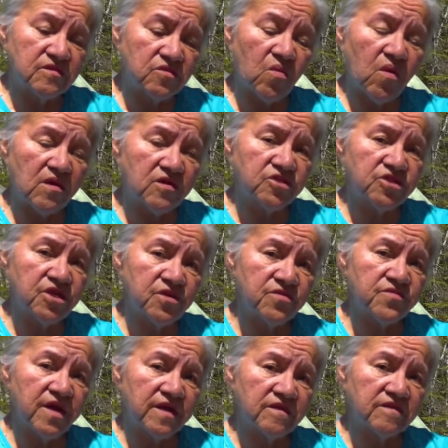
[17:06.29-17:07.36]
So I'll
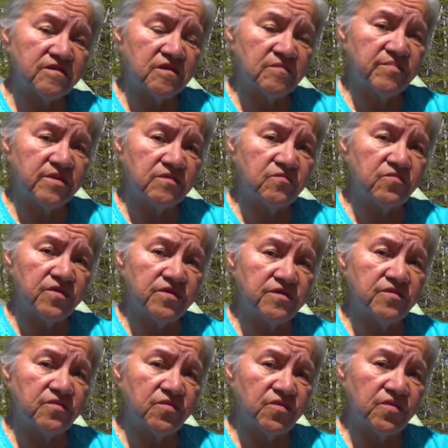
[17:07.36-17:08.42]
share that little bit
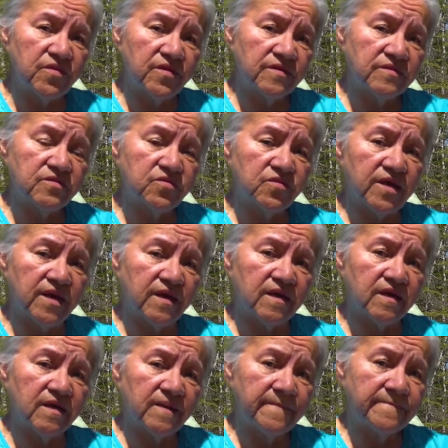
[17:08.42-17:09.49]
with you today.
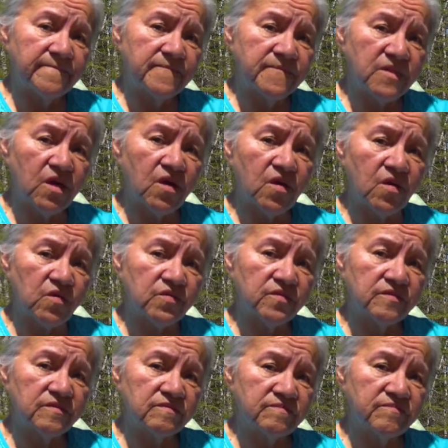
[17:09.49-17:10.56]
Nahau.
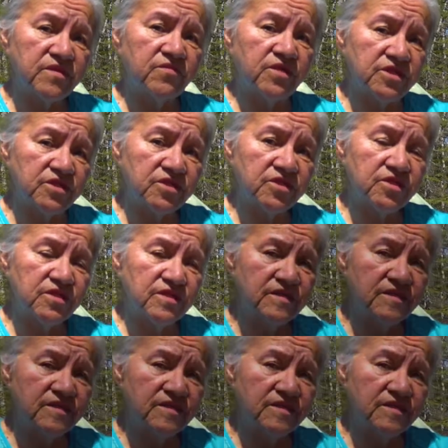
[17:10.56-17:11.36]
Miigwech.